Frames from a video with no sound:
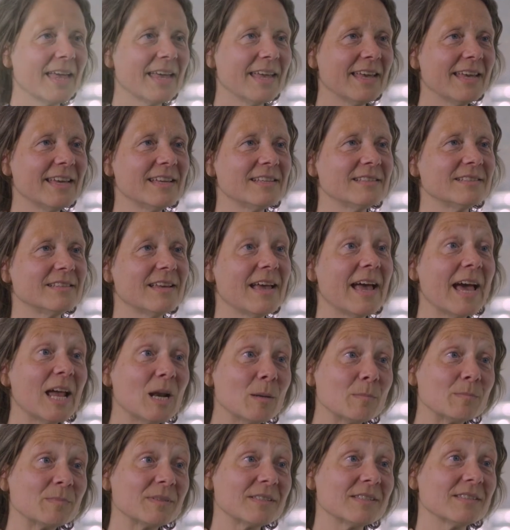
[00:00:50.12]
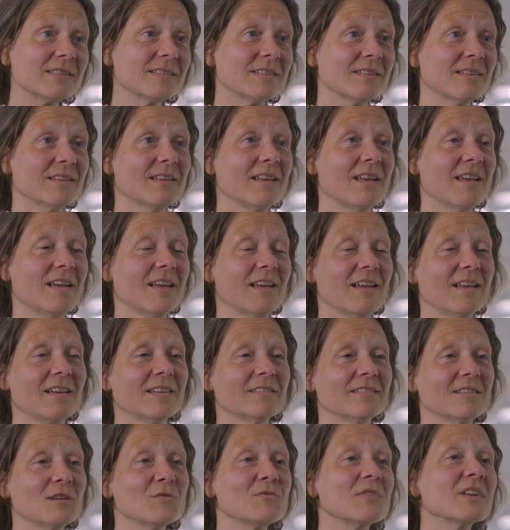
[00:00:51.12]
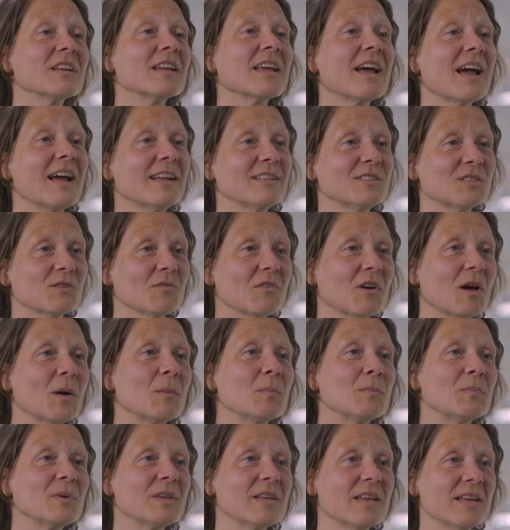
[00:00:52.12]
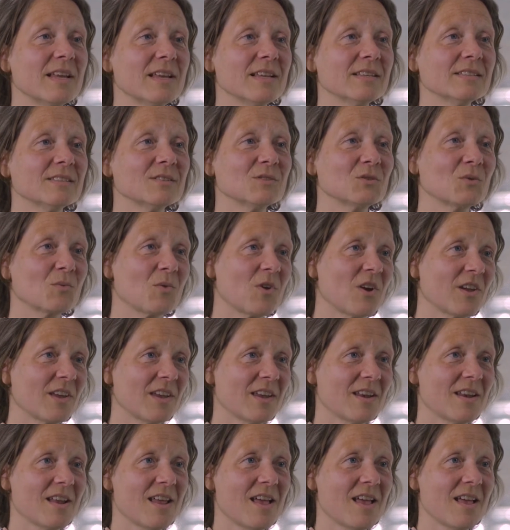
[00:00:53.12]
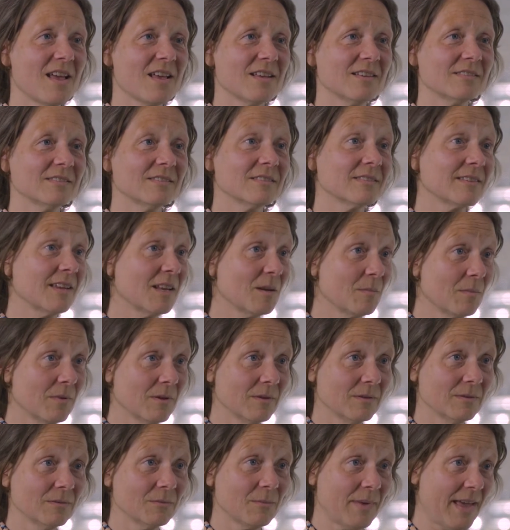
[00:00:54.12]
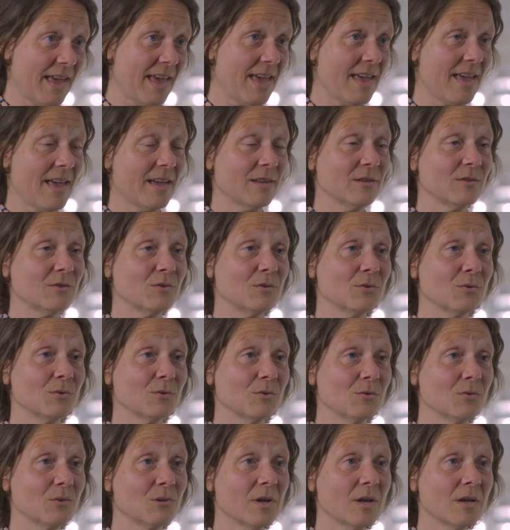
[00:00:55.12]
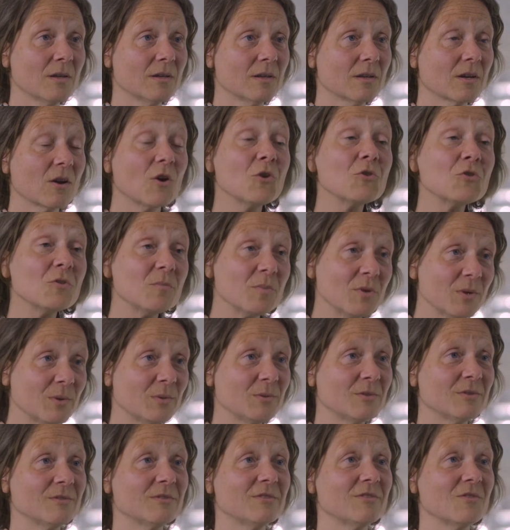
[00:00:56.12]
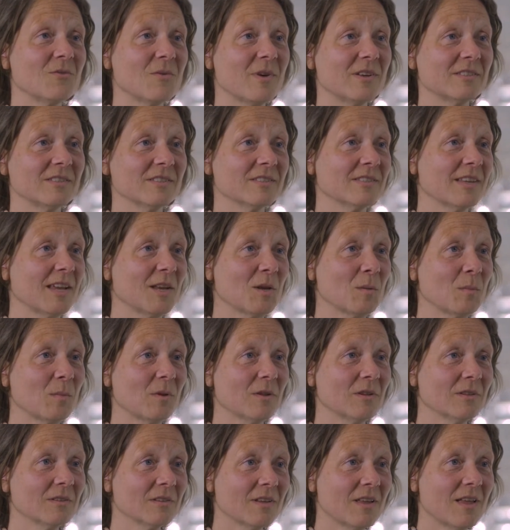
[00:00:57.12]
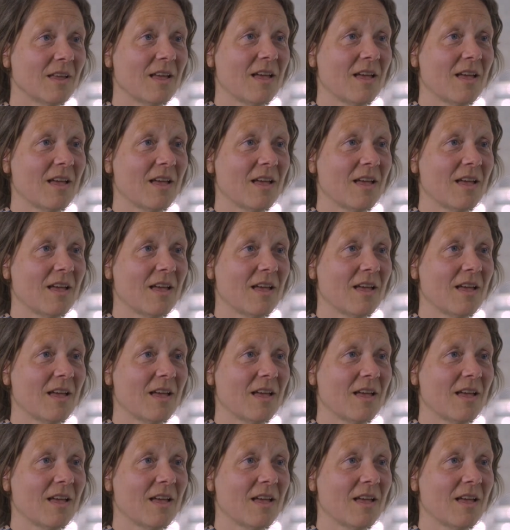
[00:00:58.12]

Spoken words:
It helps different kinds of companies to work in a sustainable way and to contribute to a sustainable